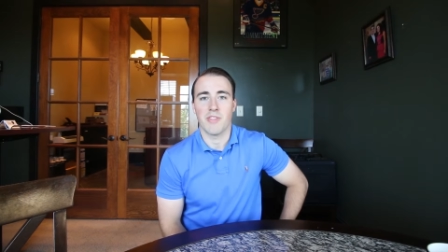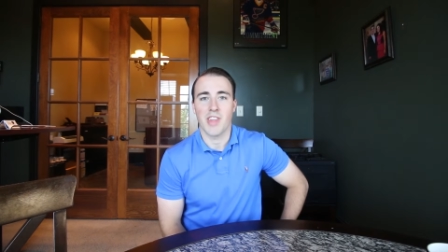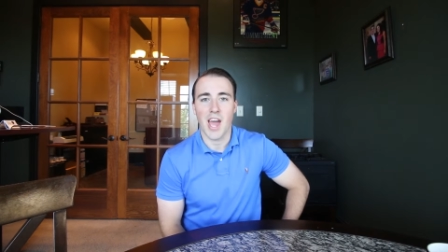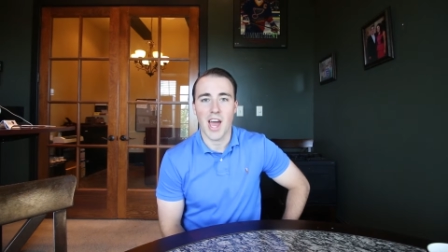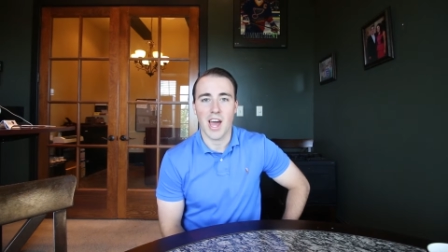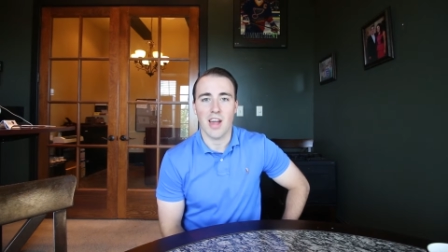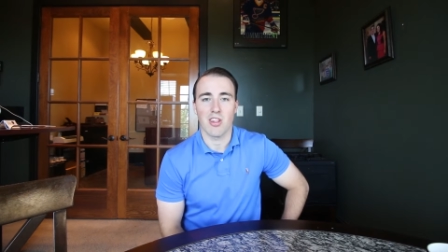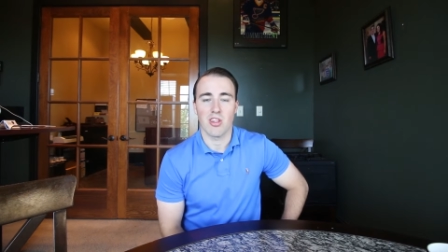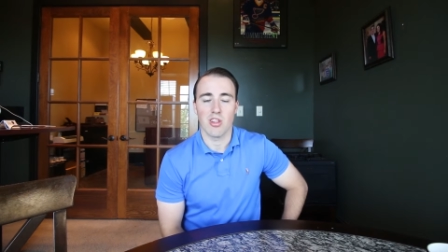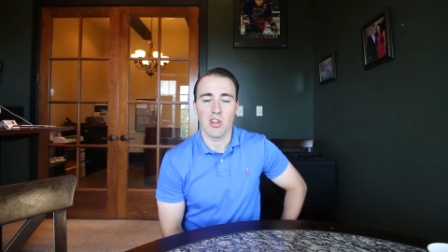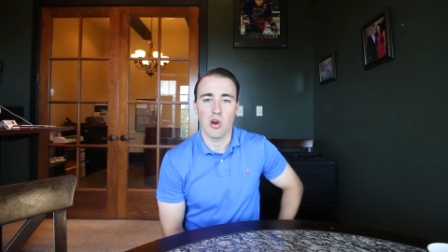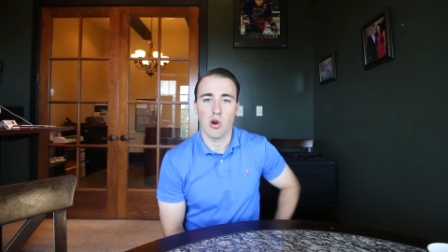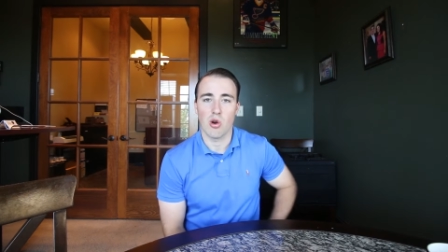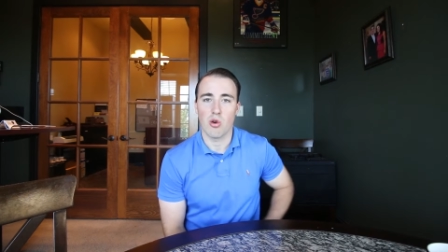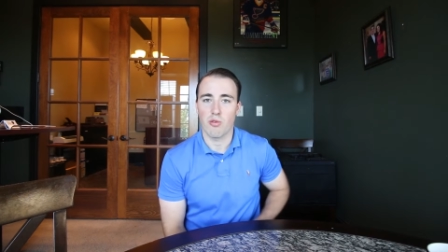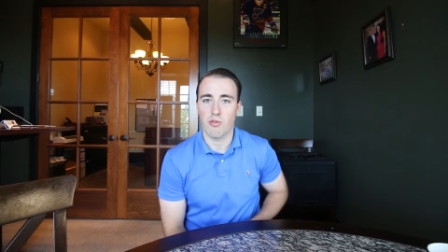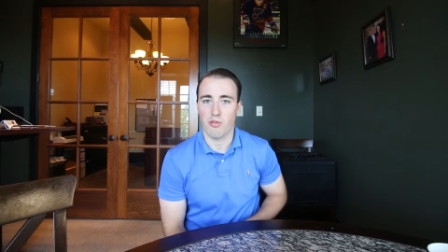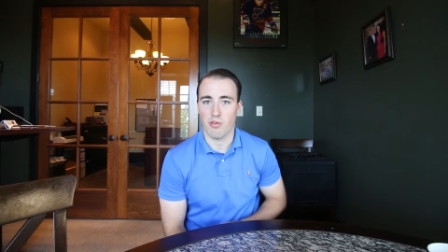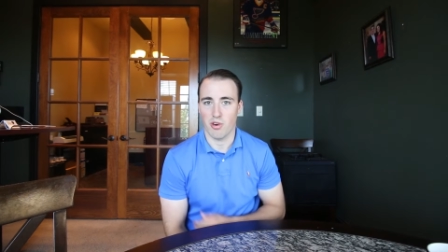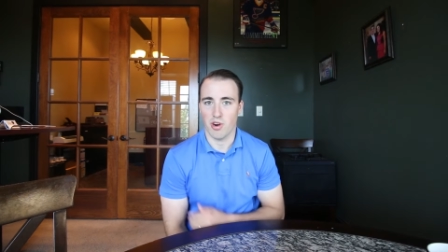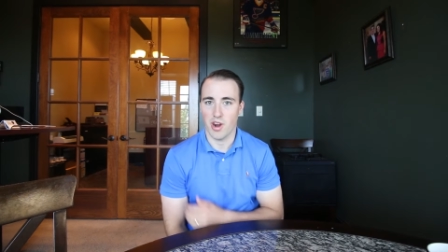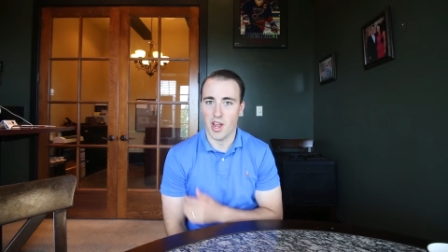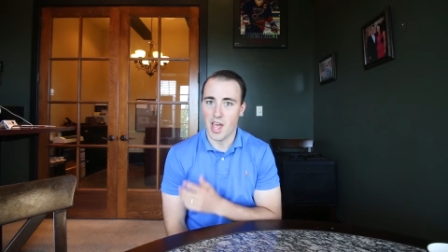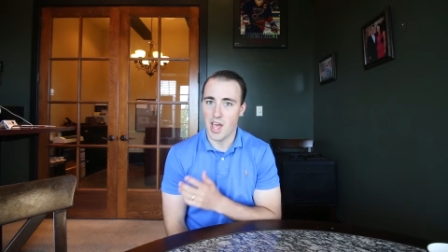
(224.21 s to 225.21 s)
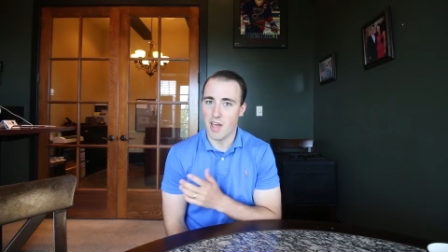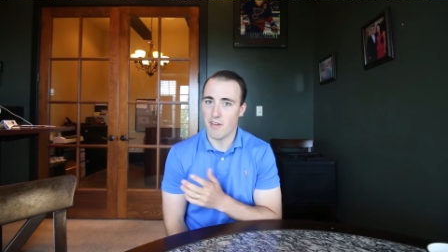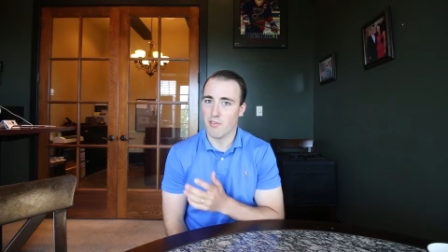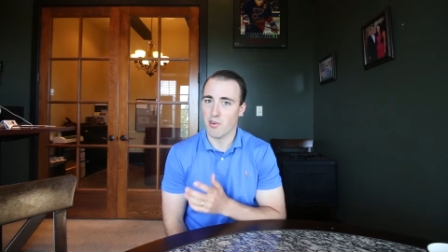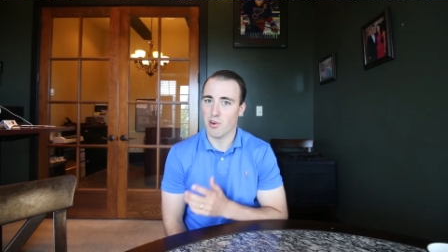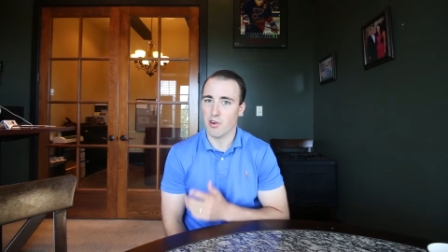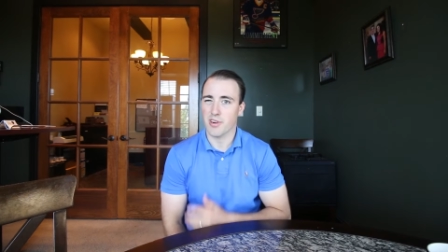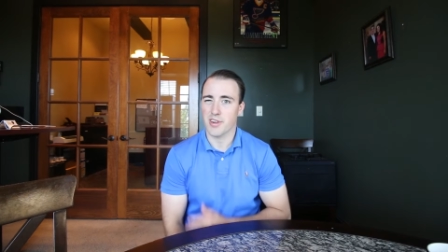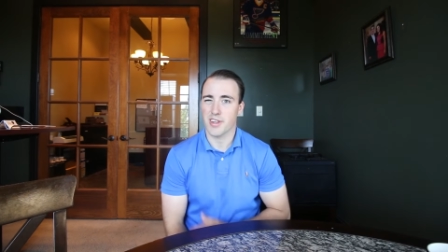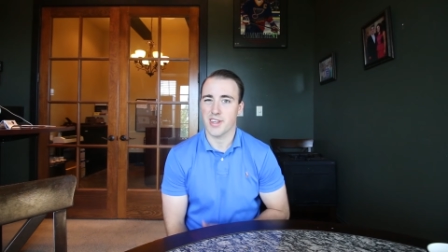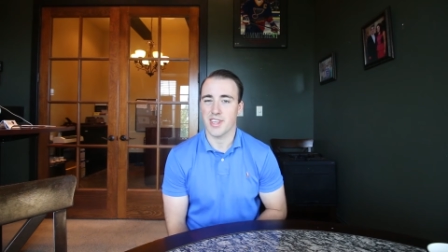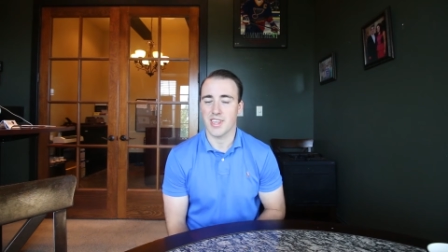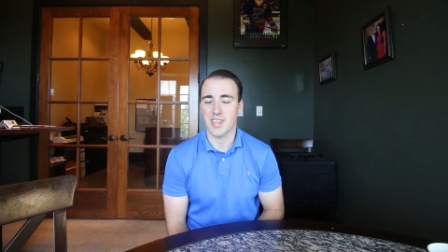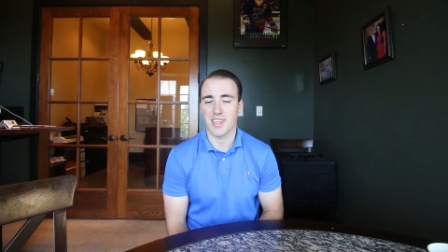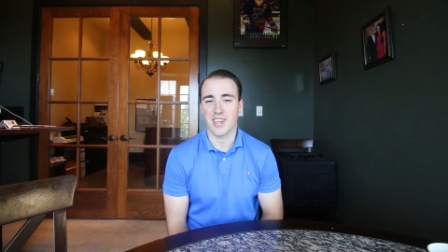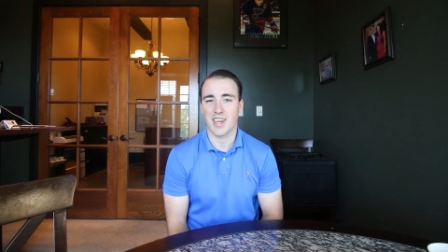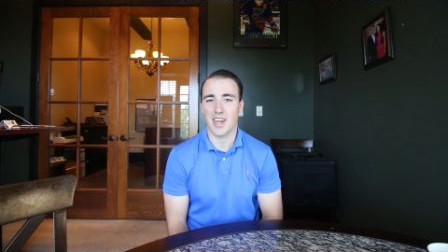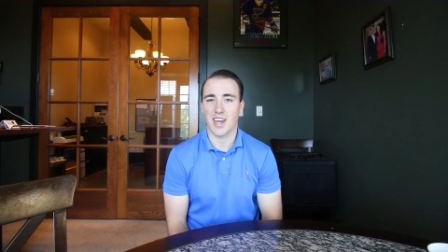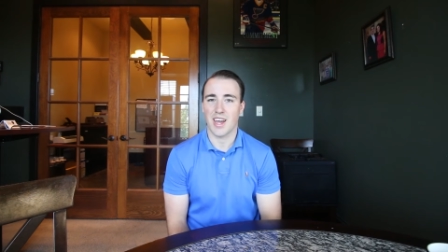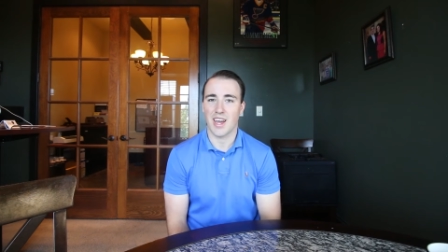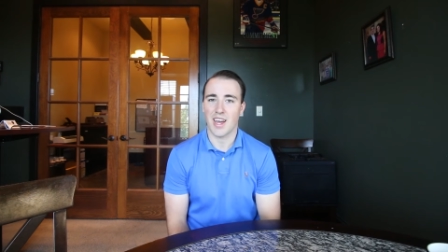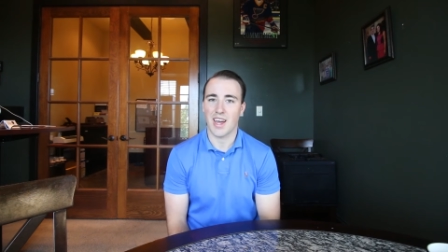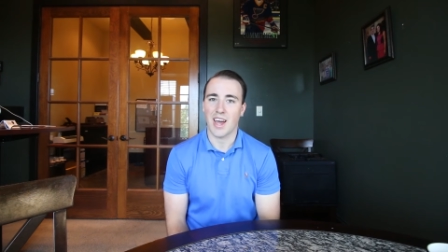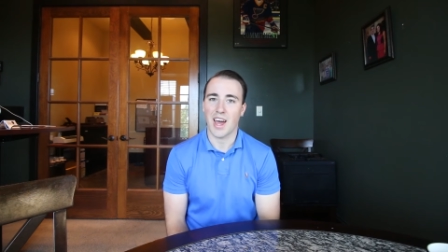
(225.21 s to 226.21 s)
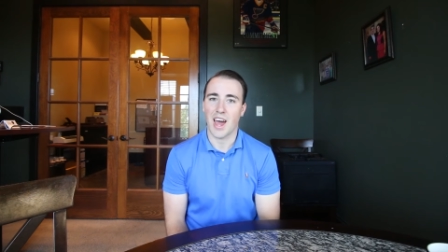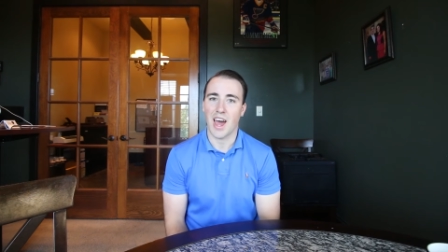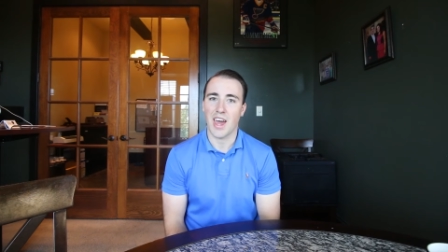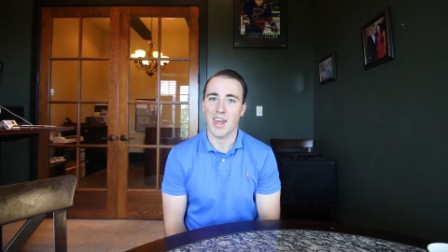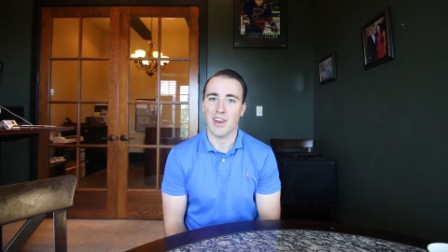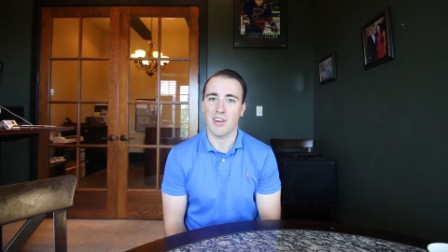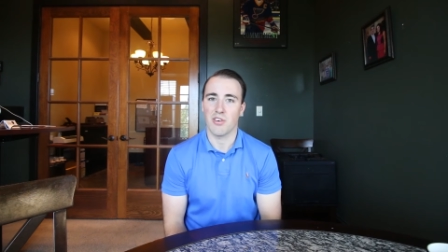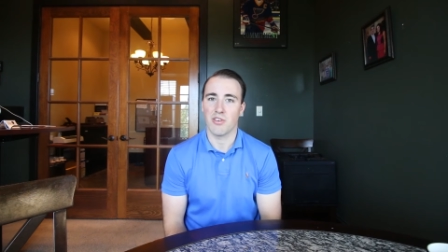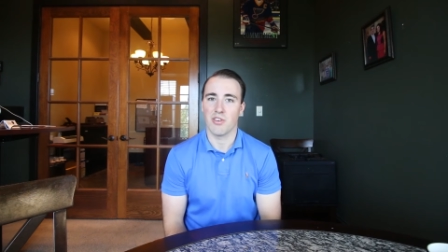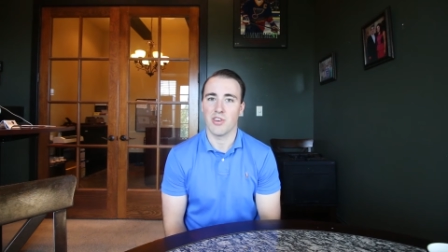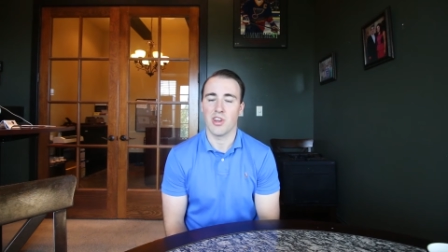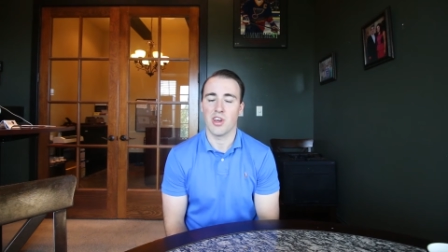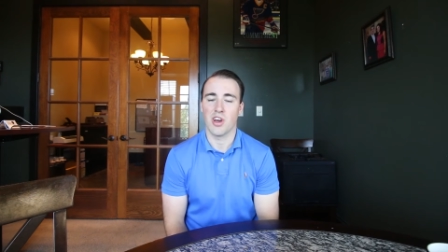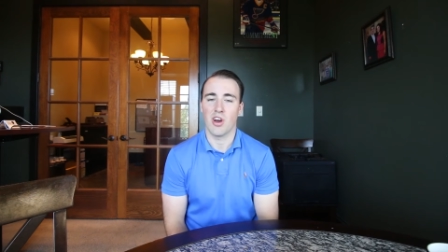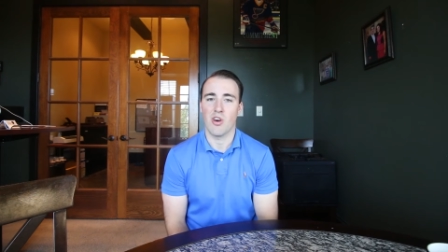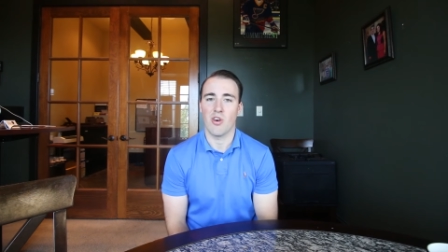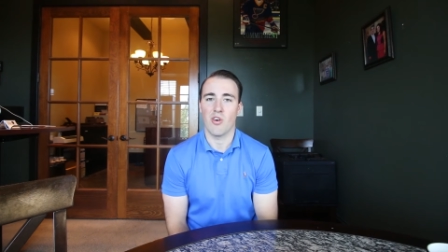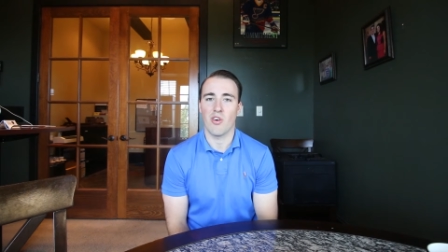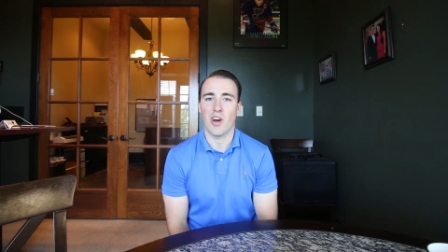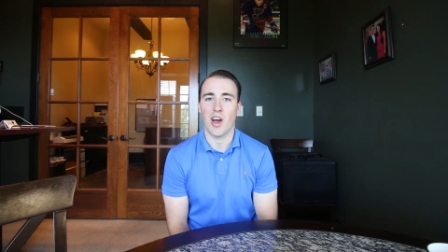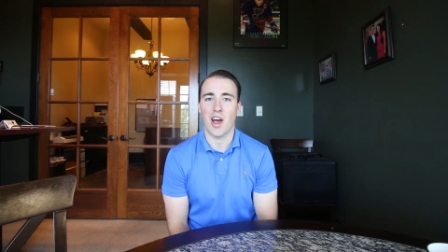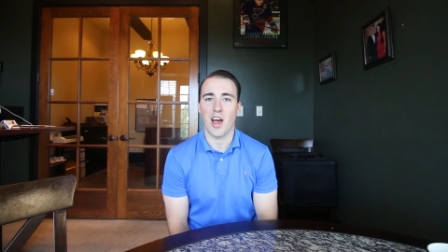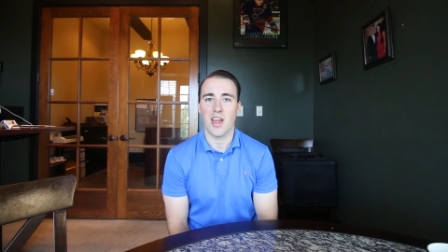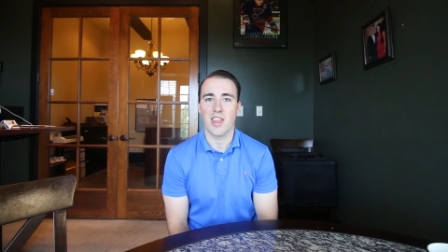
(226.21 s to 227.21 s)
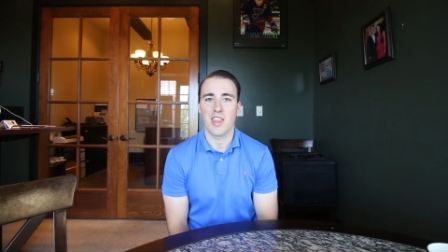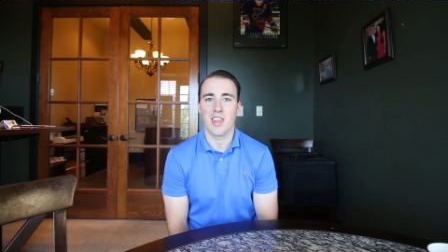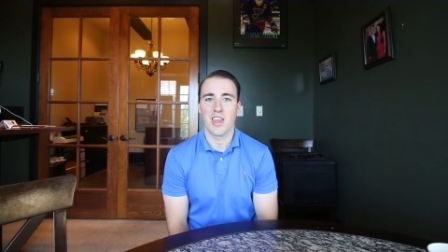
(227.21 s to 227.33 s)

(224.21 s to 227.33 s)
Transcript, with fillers: that low forever? Yeah, I don't know.